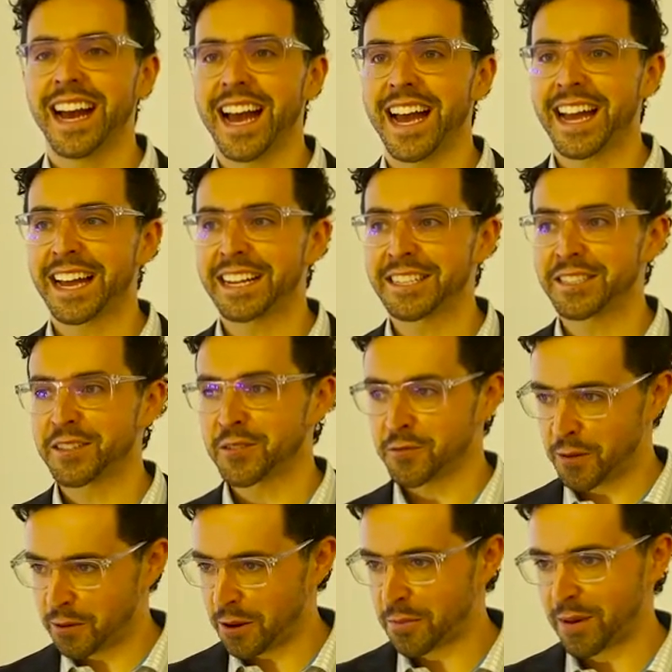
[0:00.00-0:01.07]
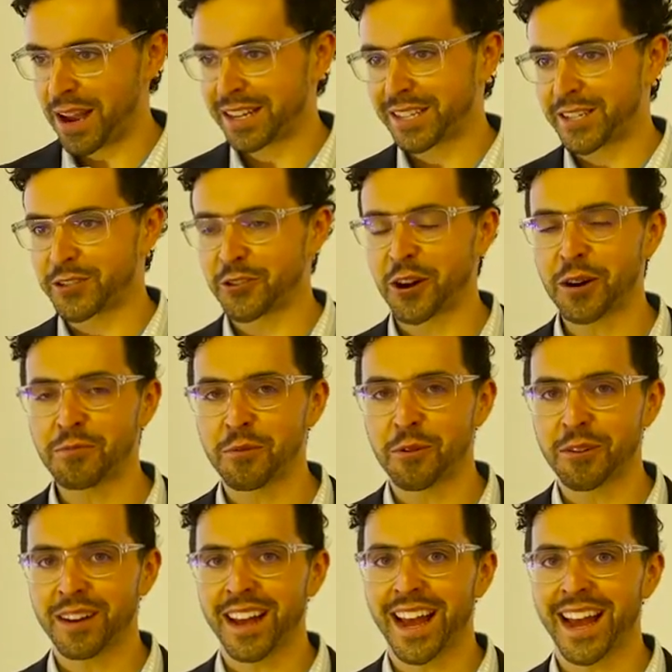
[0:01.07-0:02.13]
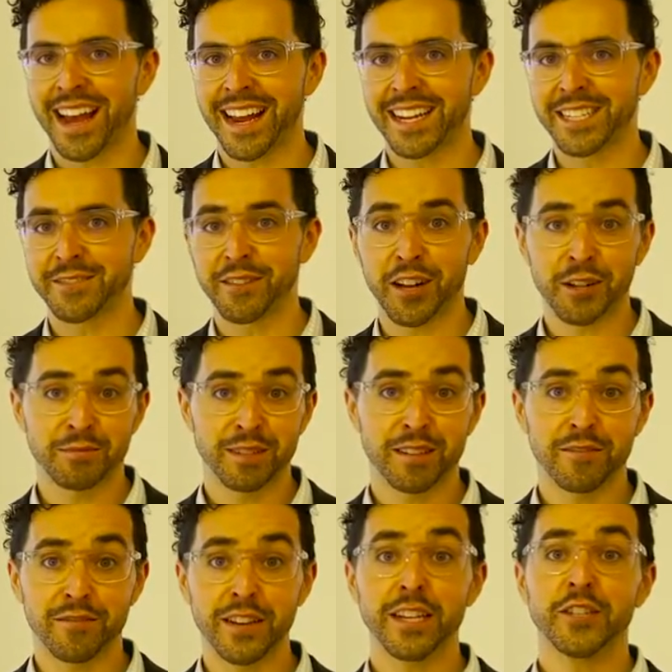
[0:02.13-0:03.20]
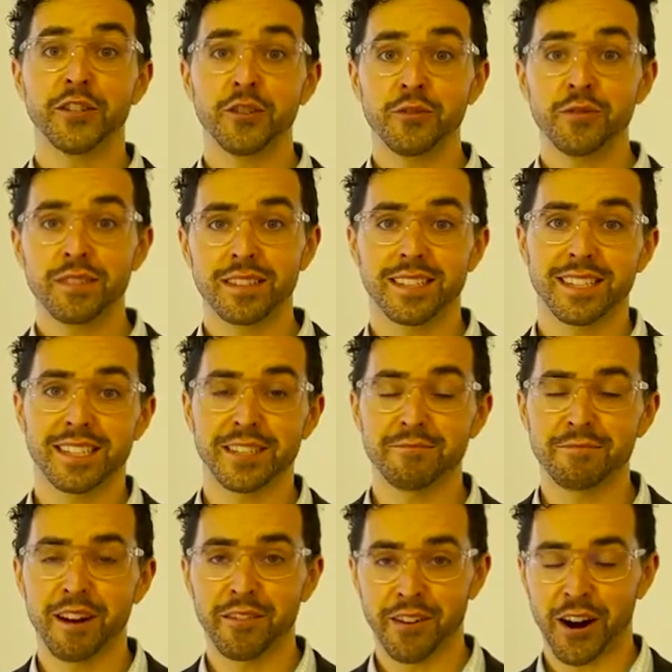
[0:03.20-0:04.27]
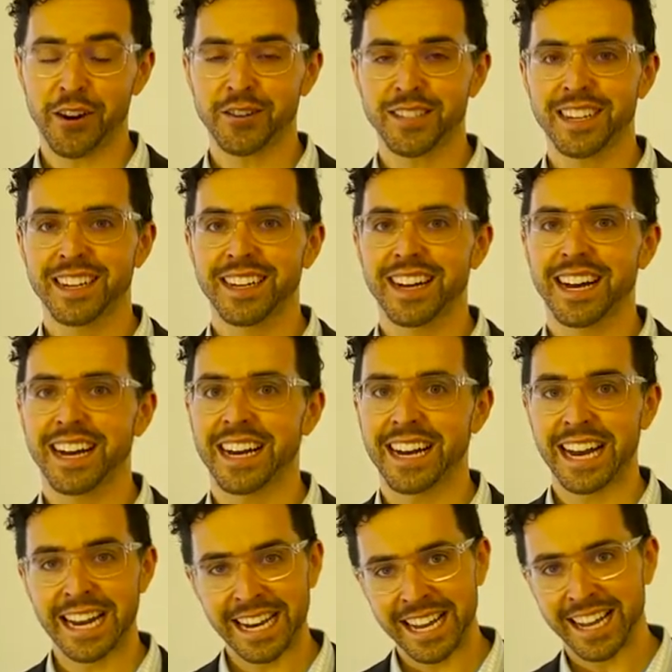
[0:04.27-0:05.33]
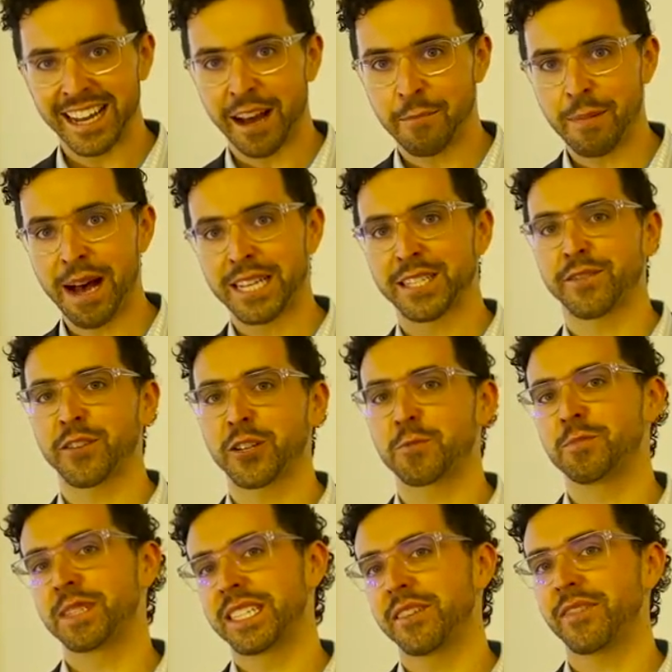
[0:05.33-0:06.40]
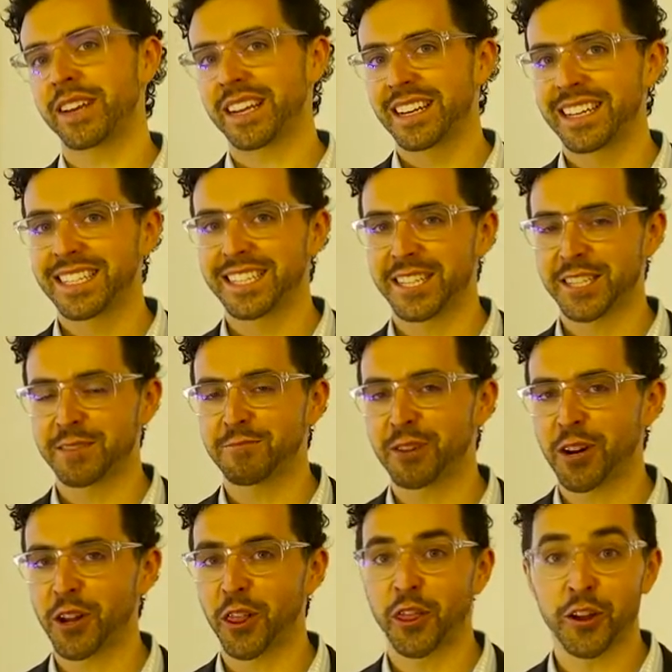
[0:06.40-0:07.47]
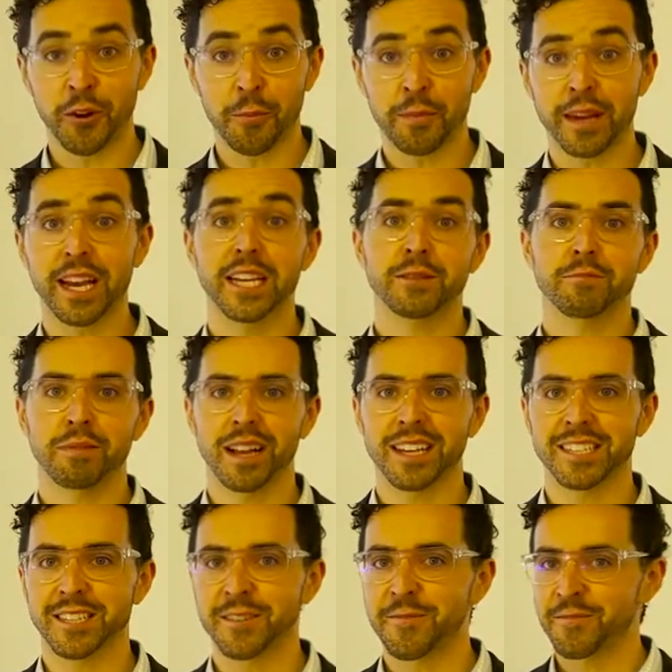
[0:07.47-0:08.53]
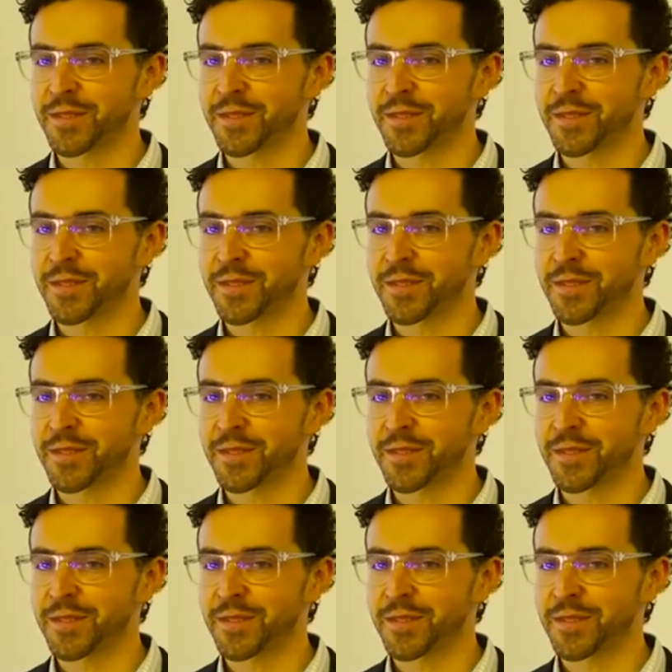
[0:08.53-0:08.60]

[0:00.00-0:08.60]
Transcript: And we went back to the drawing board and developed a V2 system of ours and a, a Passive House specific system called ThermPH Plus.